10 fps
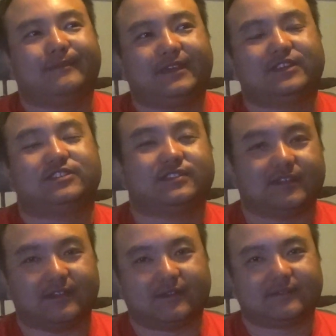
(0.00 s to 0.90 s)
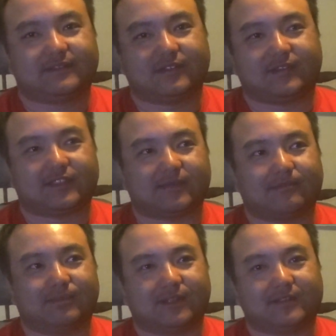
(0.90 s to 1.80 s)
get you get the
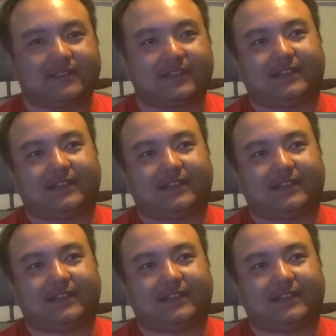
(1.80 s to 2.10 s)
blood